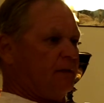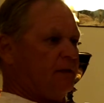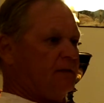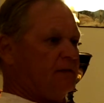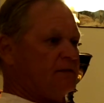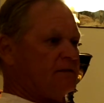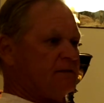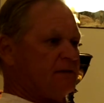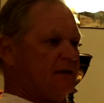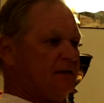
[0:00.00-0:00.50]

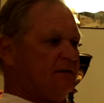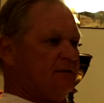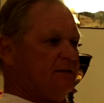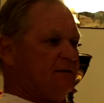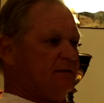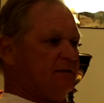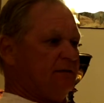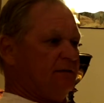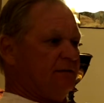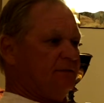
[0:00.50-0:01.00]
he said,
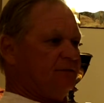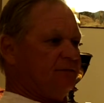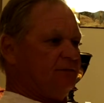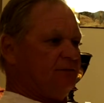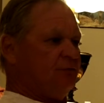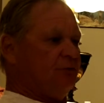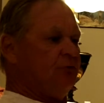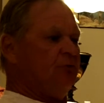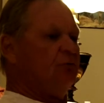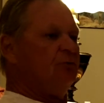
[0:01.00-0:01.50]
if
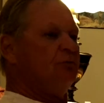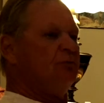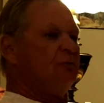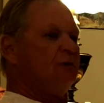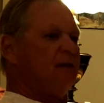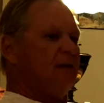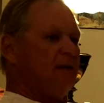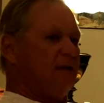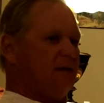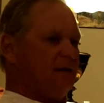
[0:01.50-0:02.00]
you
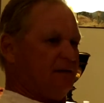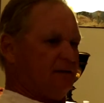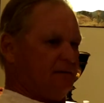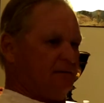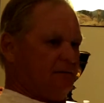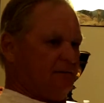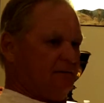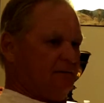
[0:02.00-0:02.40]
can